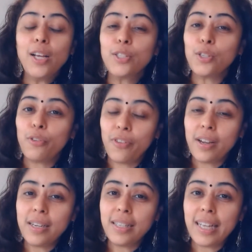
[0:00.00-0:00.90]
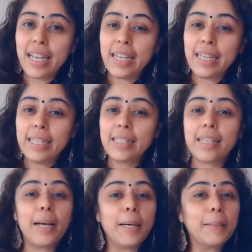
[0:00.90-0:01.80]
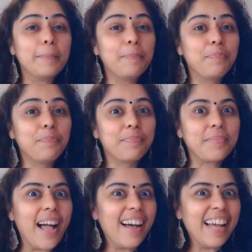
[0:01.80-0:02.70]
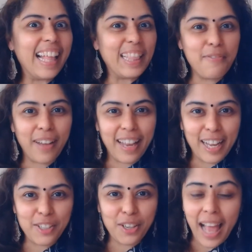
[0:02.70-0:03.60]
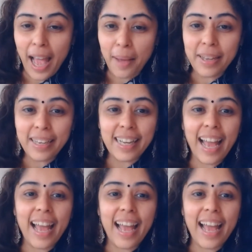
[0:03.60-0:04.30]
So, the first is a healthy financial habit,